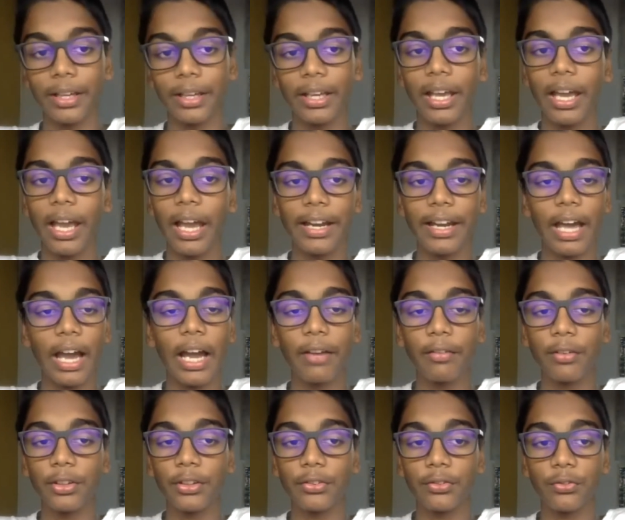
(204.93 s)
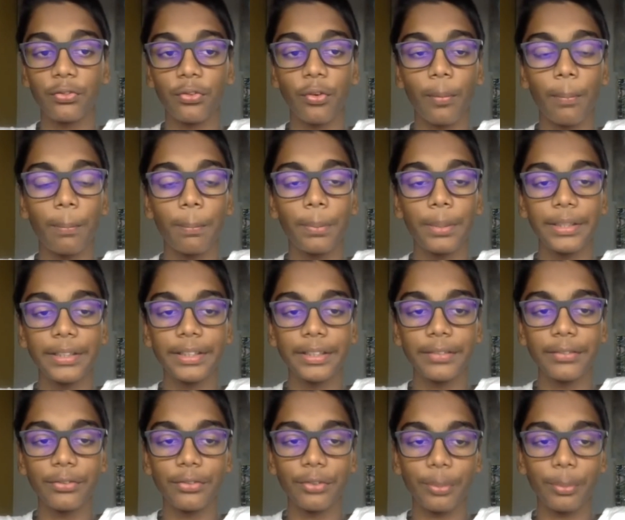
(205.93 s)
And I was
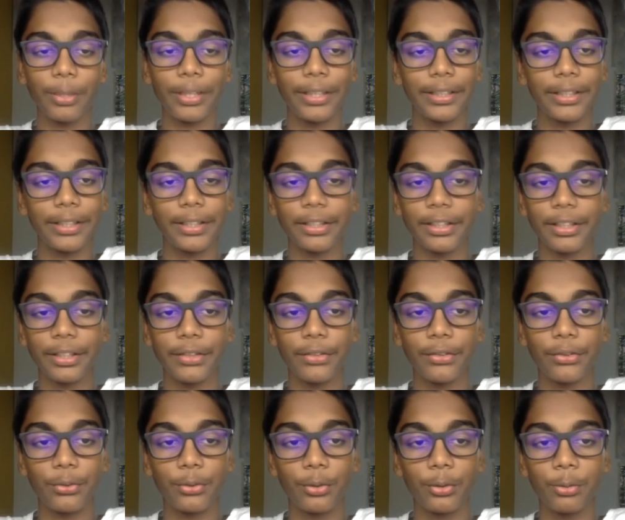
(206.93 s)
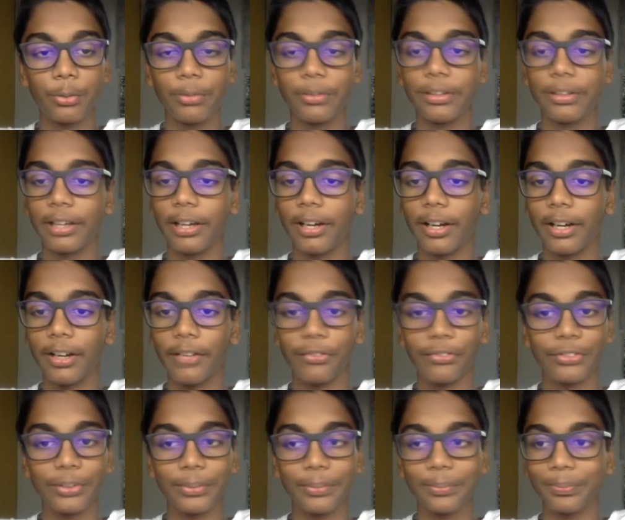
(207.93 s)
forbidden from entering her room
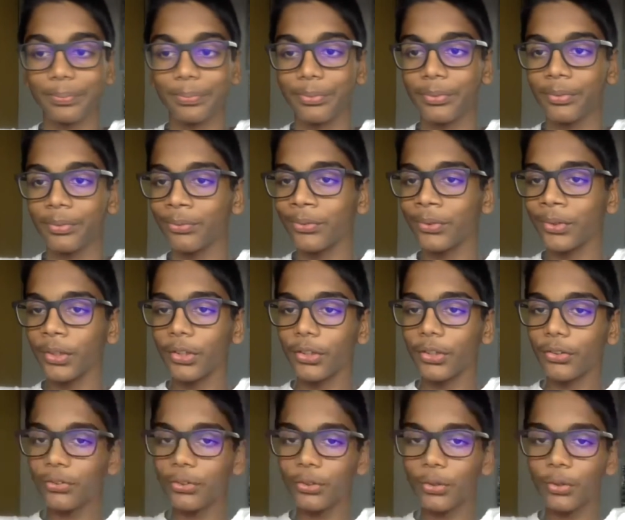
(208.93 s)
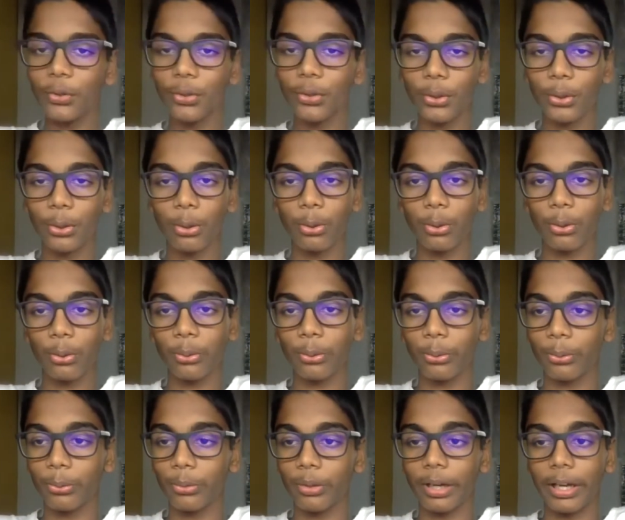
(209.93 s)
thereafter. So
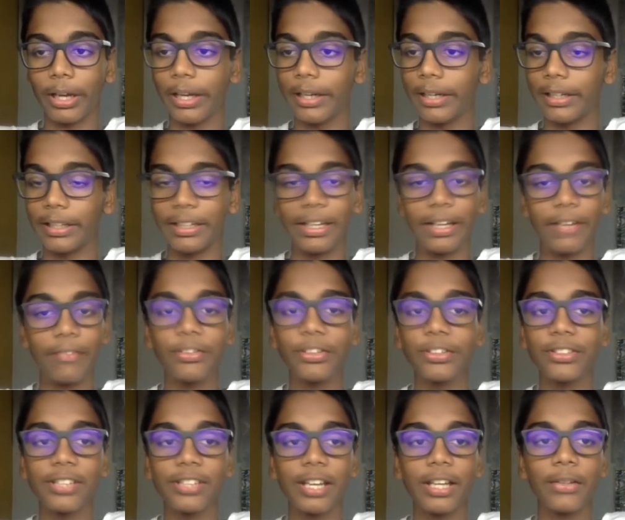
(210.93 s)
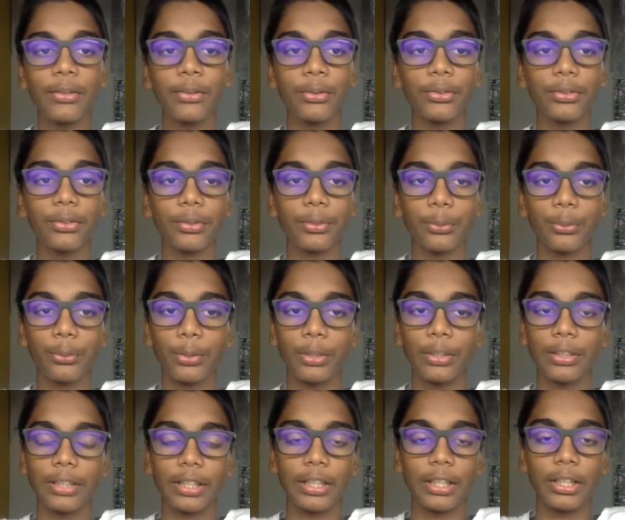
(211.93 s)
I had a lovely childhood
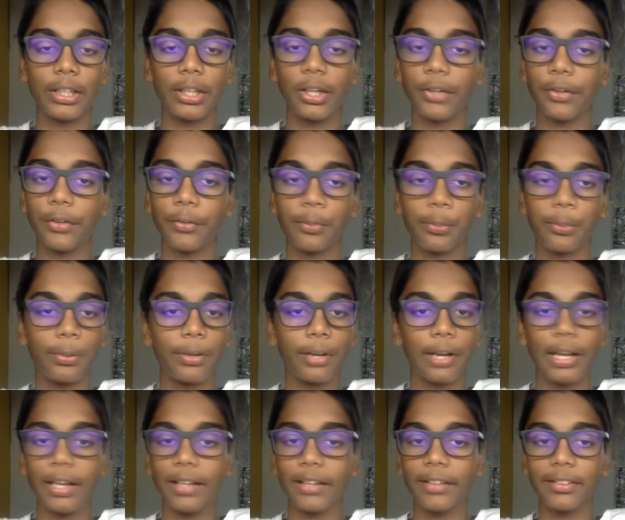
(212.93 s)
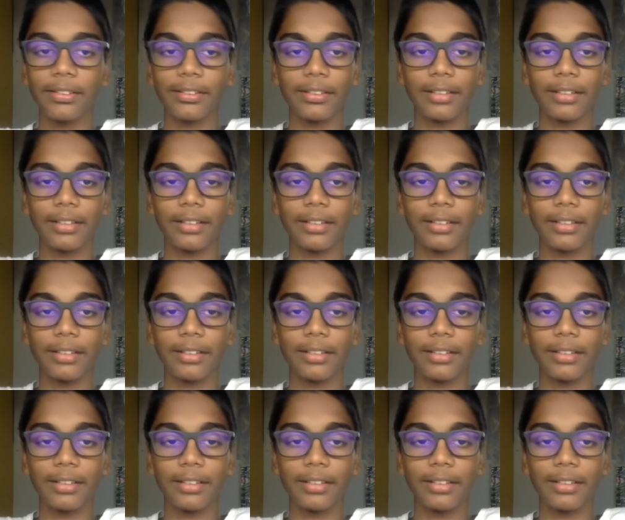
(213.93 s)
with a lot of pranks